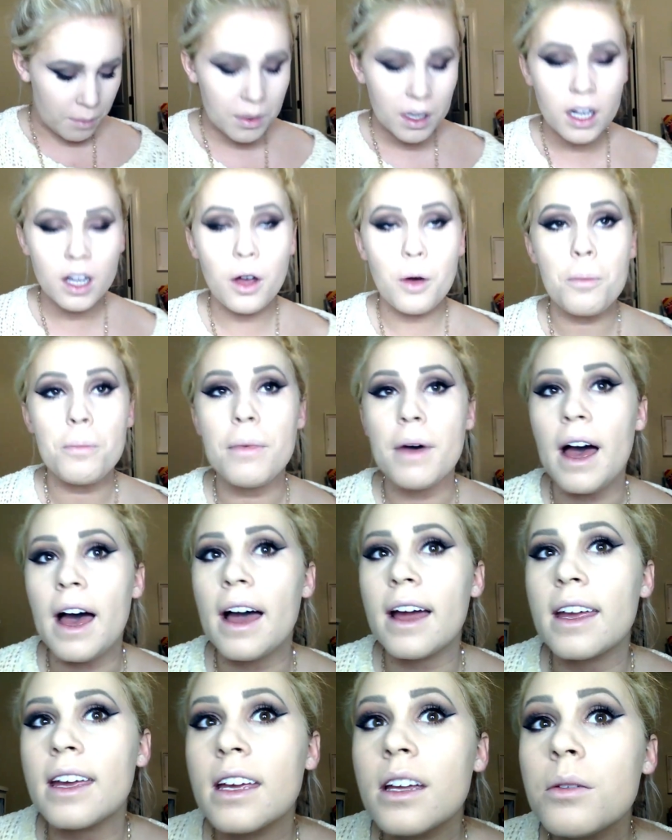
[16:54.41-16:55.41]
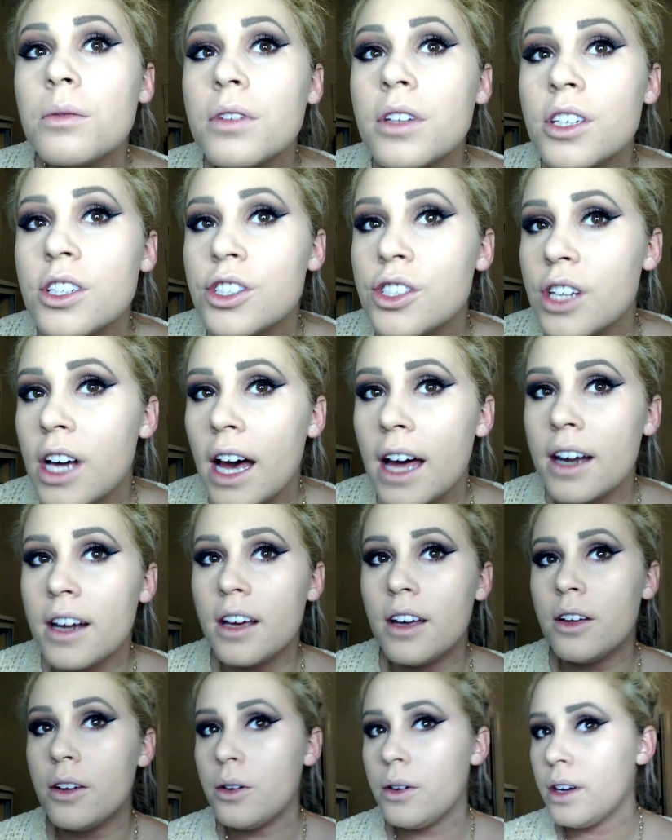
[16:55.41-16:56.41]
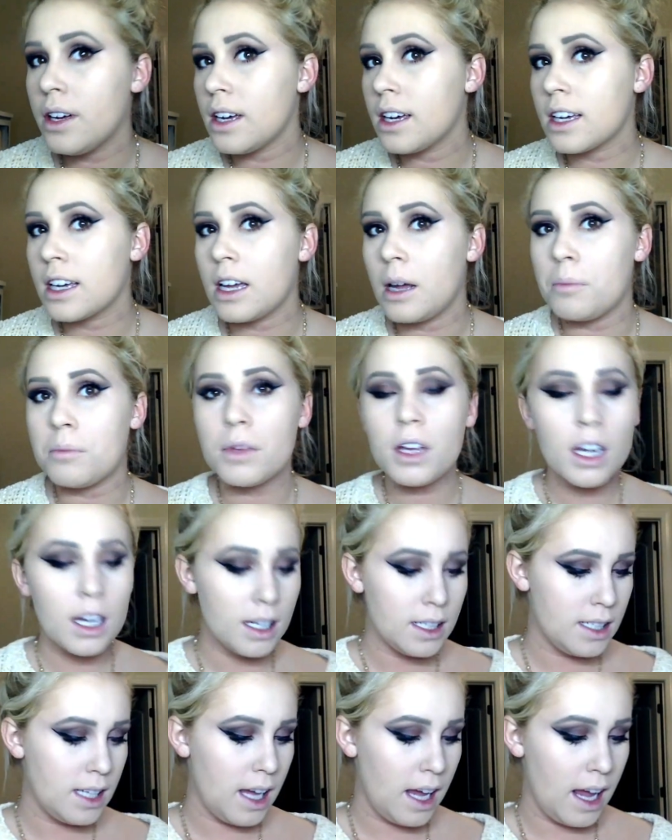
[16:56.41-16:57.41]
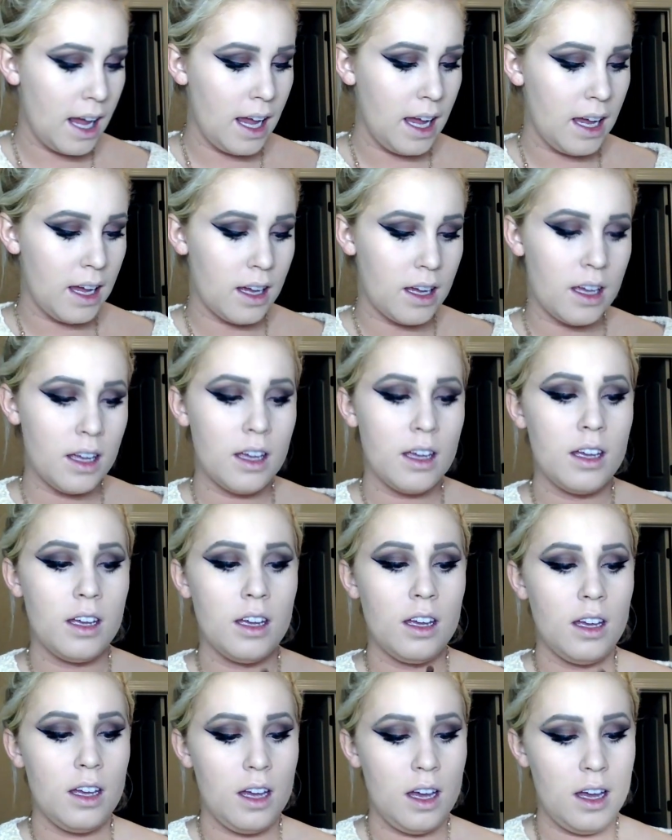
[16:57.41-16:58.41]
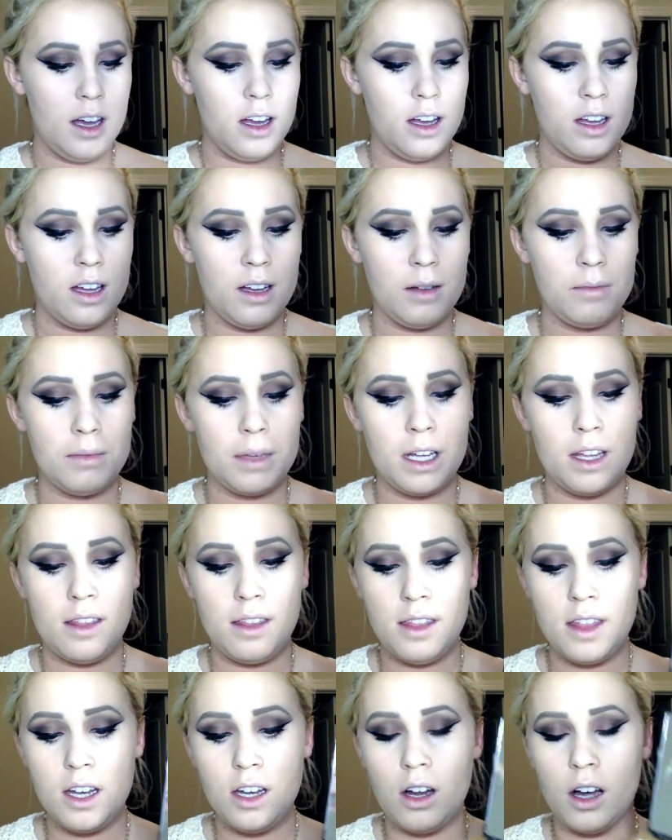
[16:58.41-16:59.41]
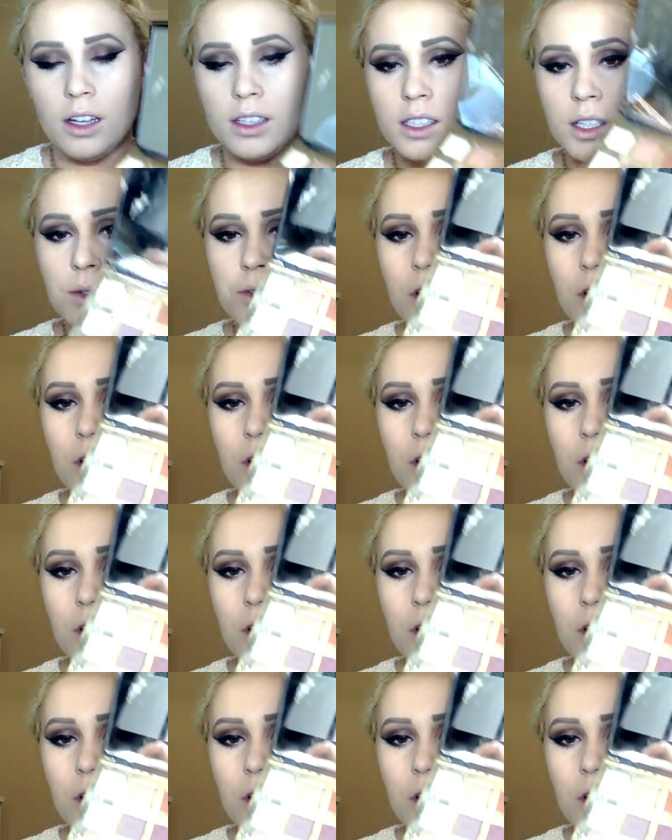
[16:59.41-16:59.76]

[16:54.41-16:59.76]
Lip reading: I'm going to go back in with the shadow, and I'm going to take the not so